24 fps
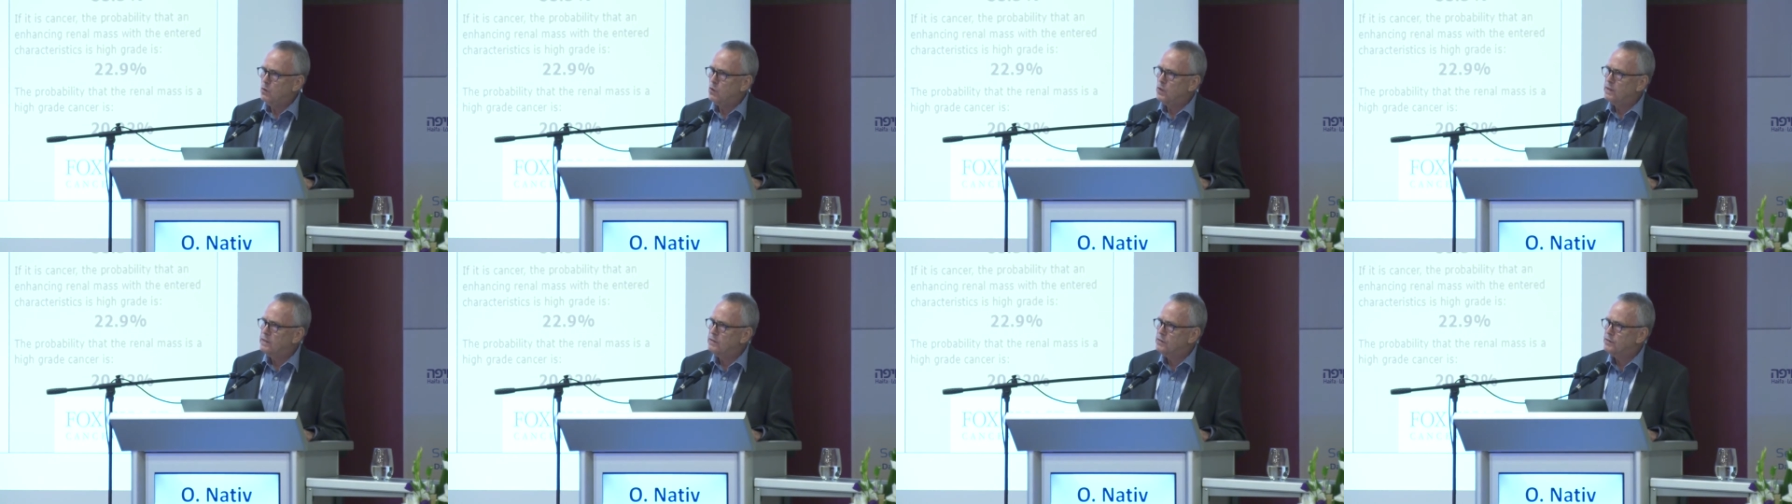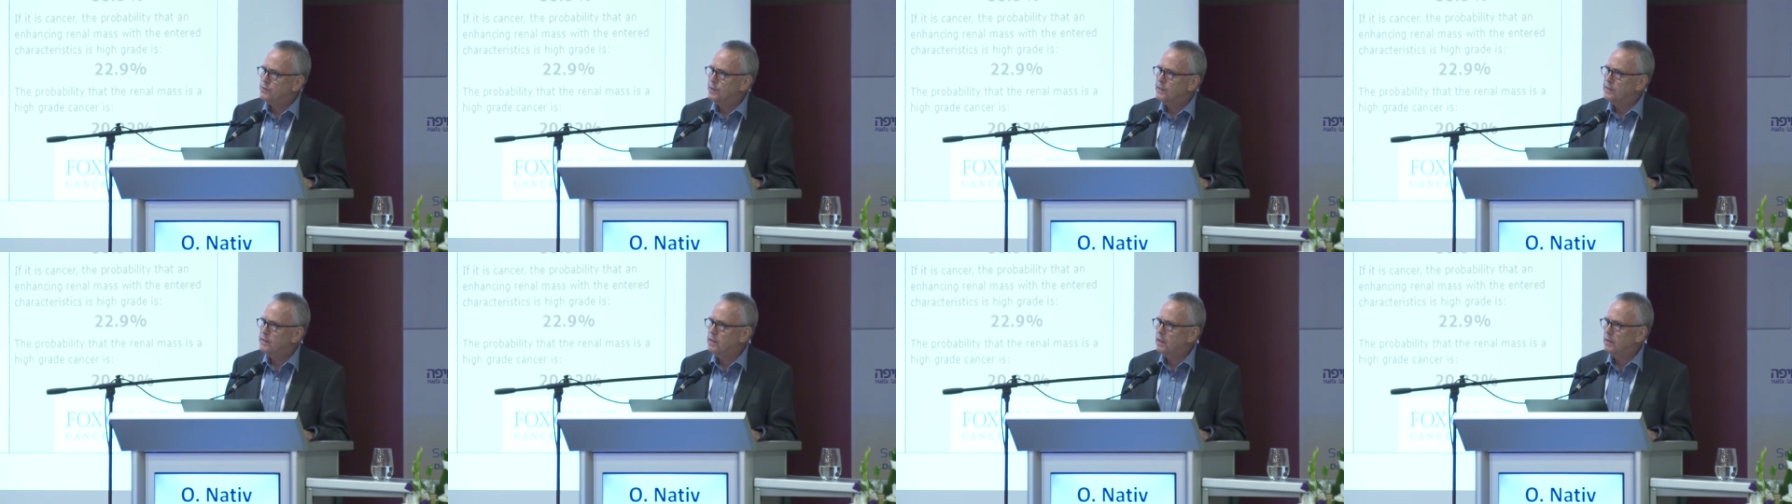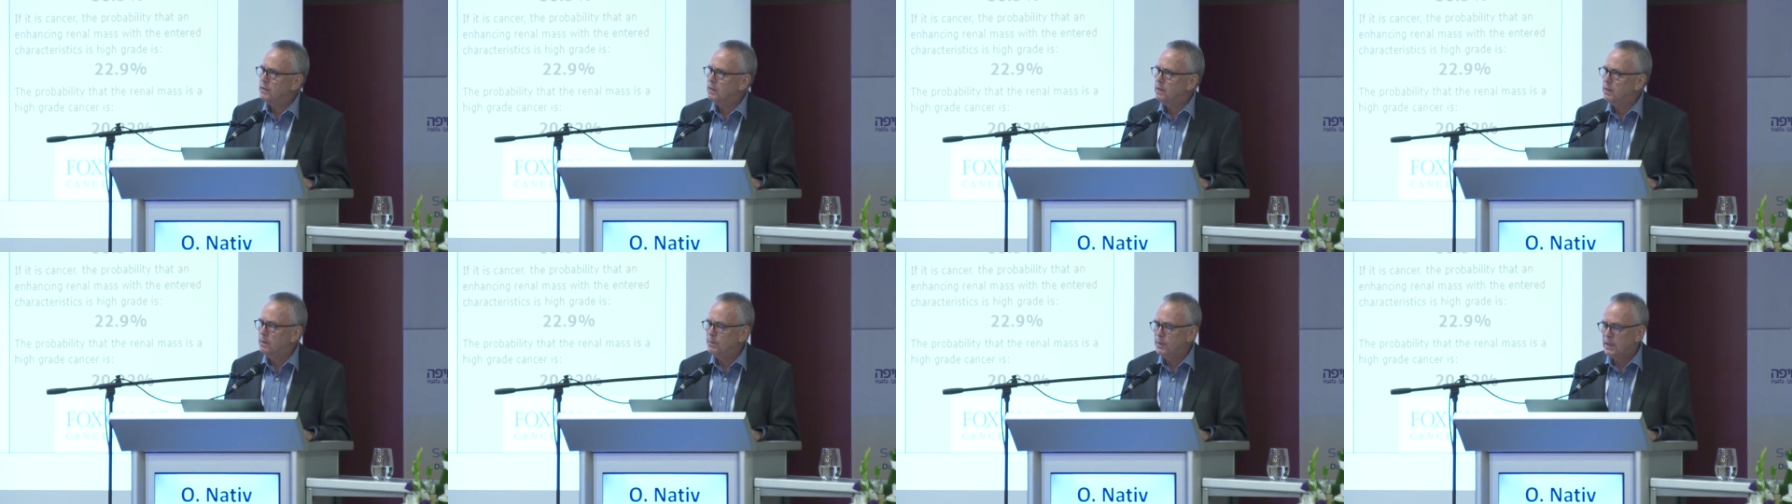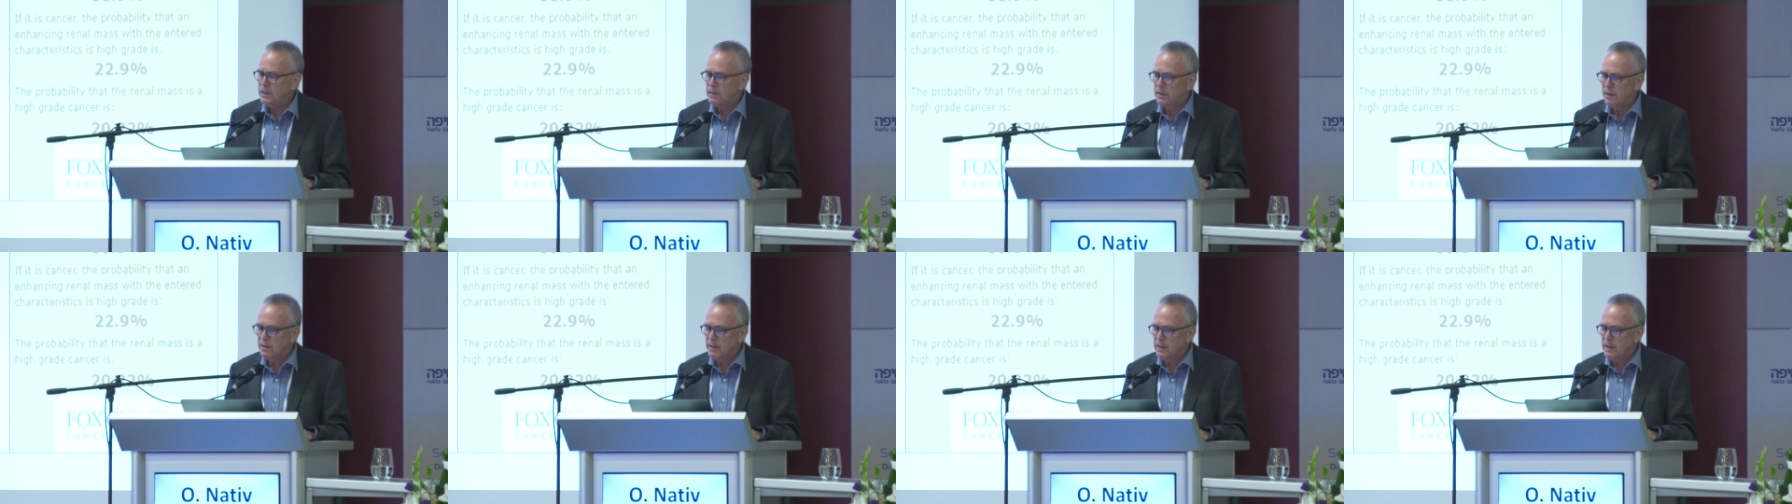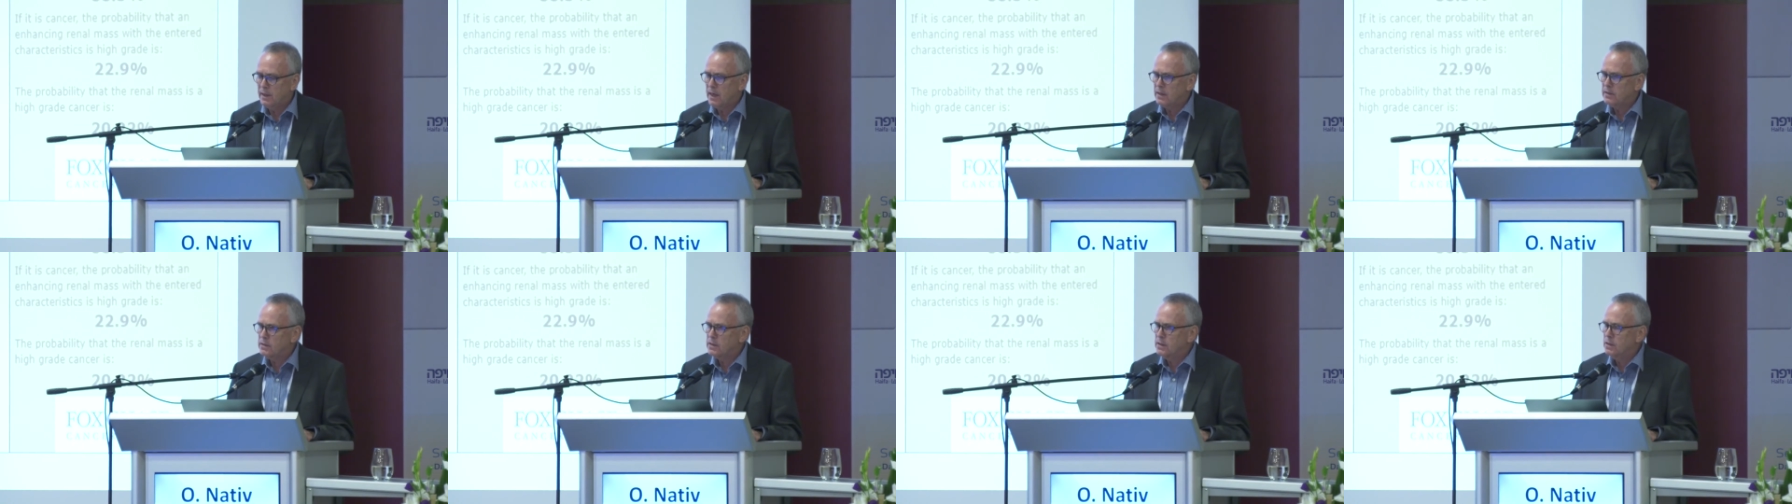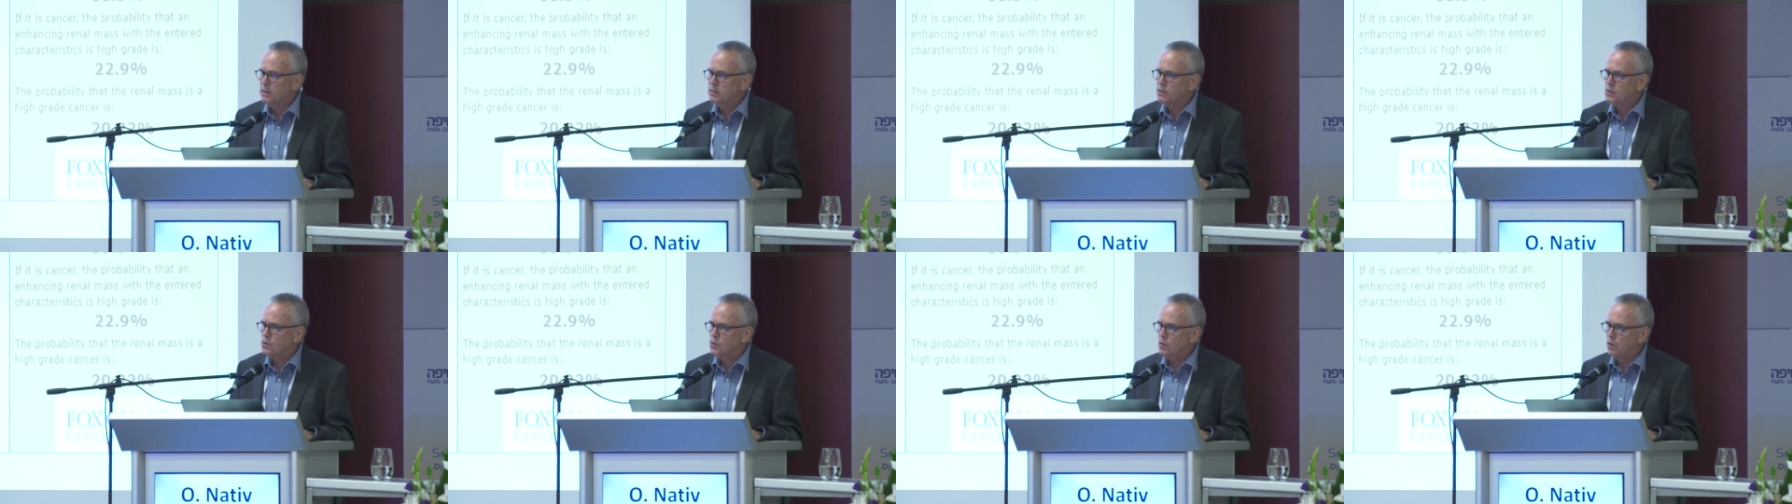with 3 centimeter
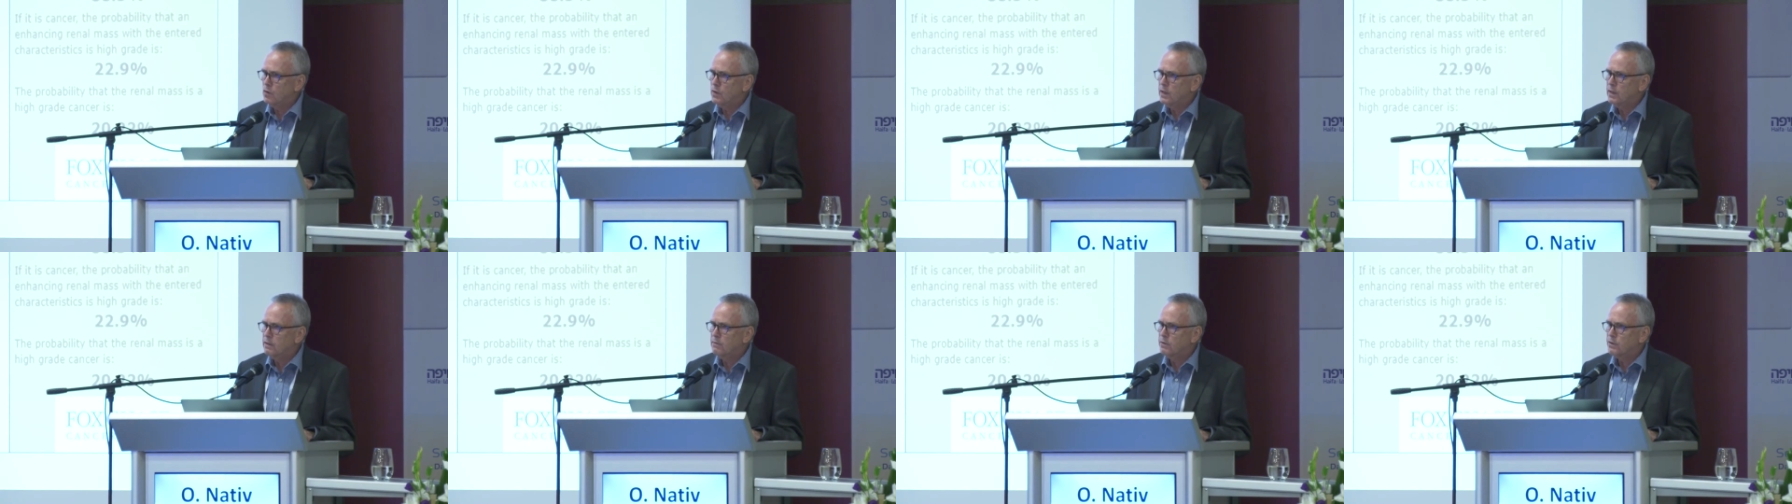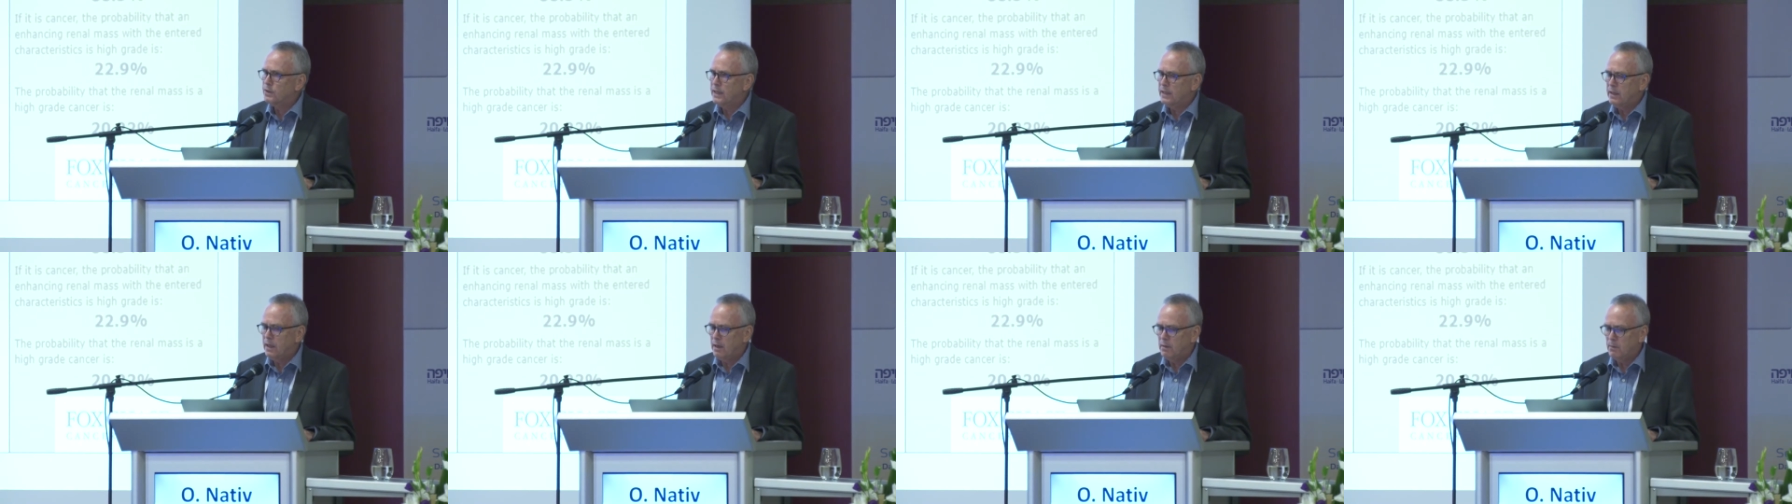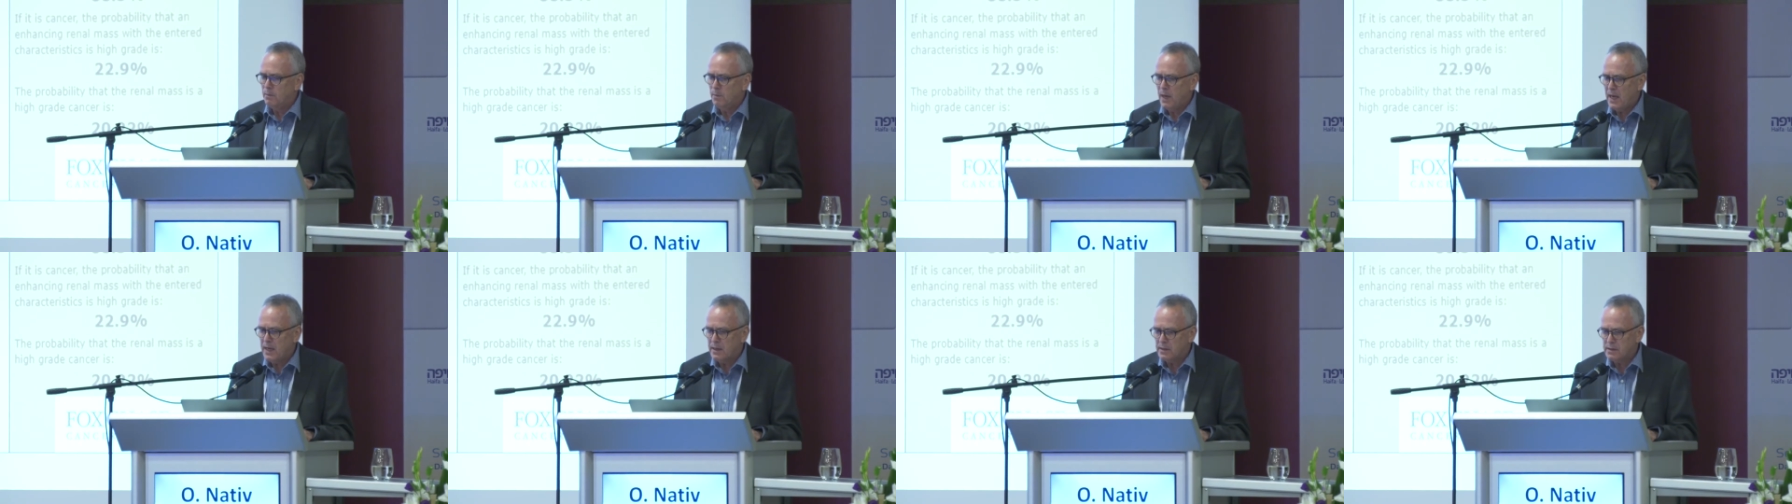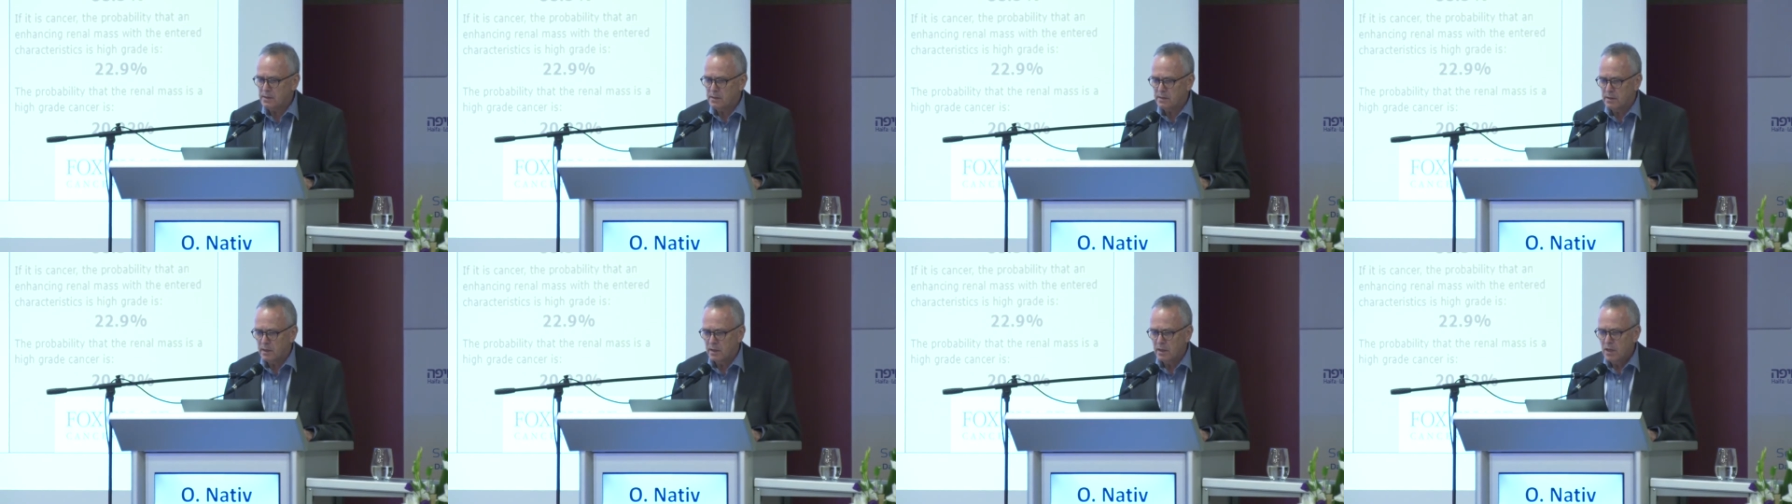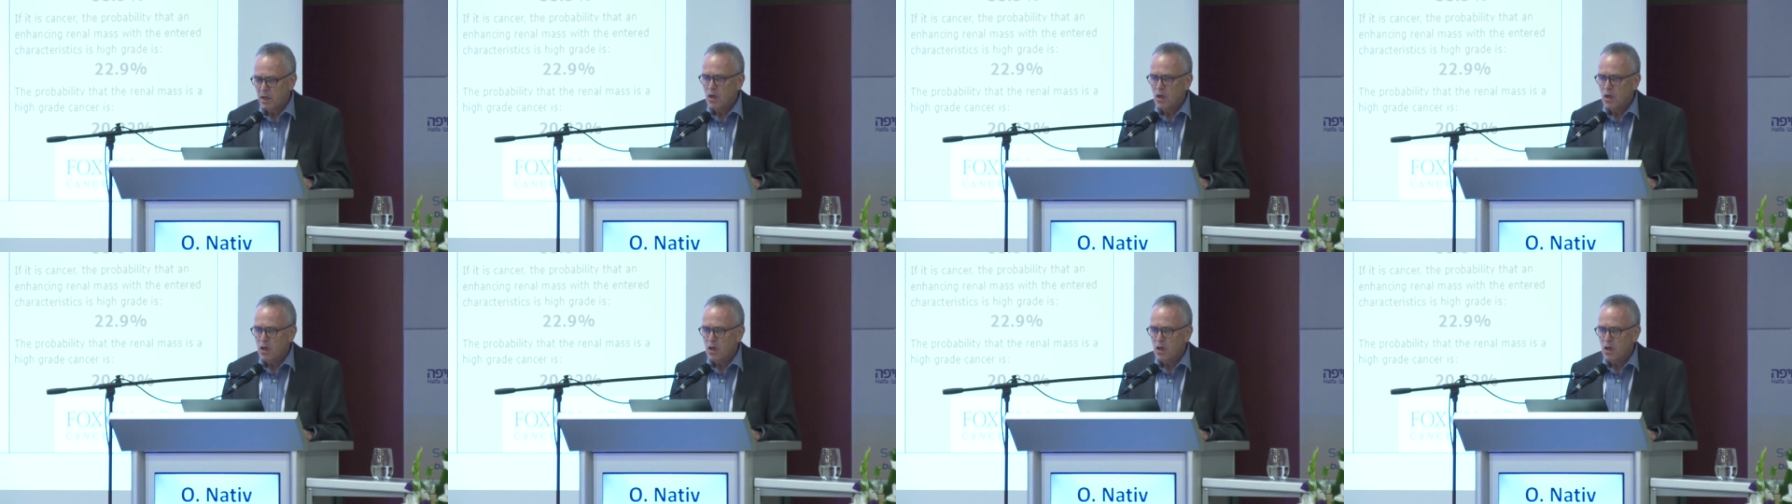enhancing solid renal mass.